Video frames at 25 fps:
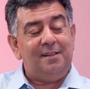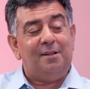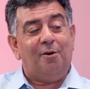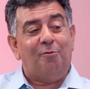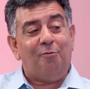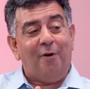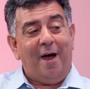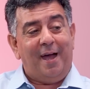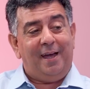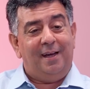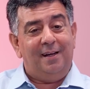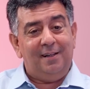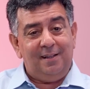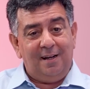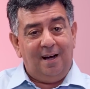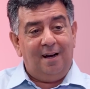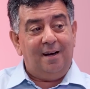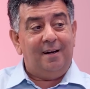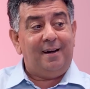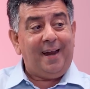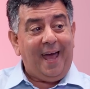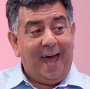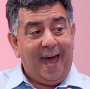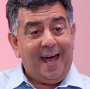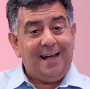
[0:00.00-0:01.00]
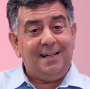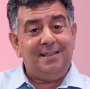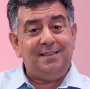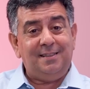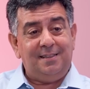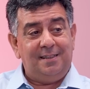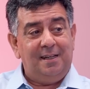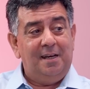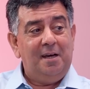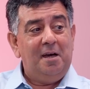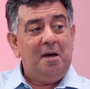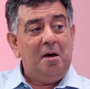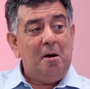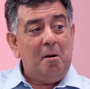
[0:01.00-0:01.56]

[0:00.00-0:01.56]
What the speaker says: The Wagon R has